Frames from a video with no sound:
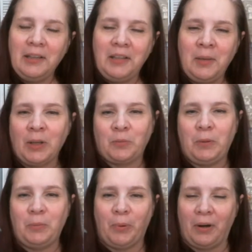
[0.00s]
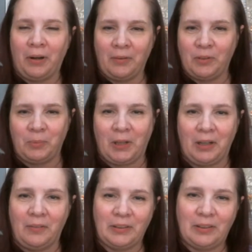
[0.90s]
he must be part of some kind
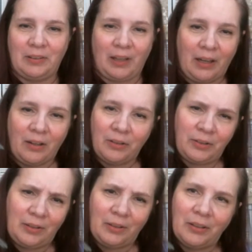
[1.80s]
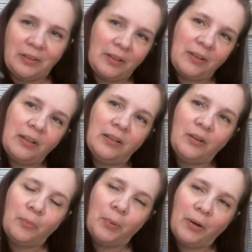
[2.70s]
of a set or series that they did
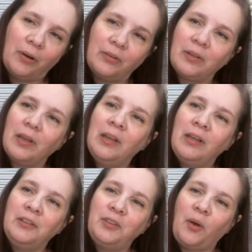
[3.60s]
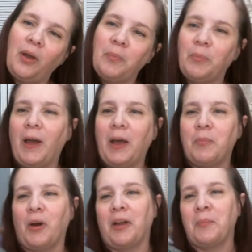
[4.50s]
of birds. So I, I
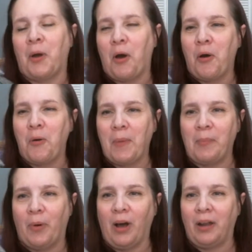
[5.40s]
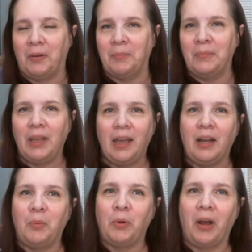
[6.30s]
brought him home. I bought him and
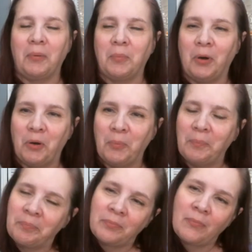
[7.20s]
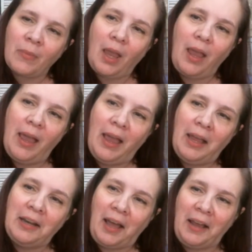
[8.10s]
I brought him home
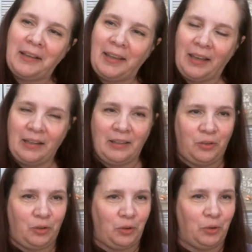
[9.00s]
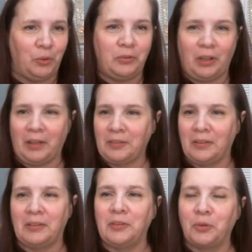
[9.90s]
and I get into
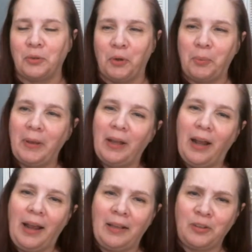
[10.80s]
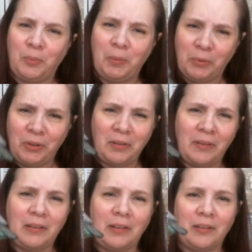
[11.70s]
Jocelyn's group and I ask people, do you
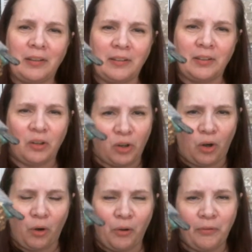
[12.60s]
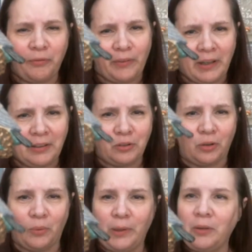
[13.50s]
think this is a goldfinch
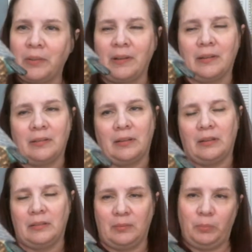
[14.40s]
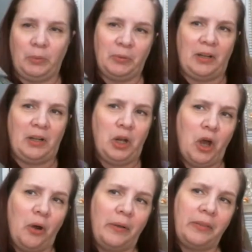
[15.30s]
or what do you think this is? And people are saying,
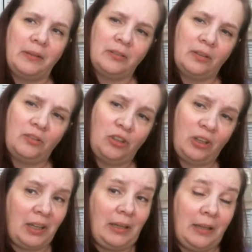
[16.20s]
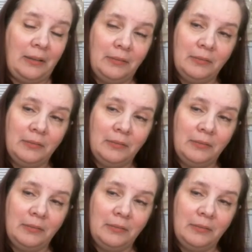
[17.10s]
no, I think it's a chickadee.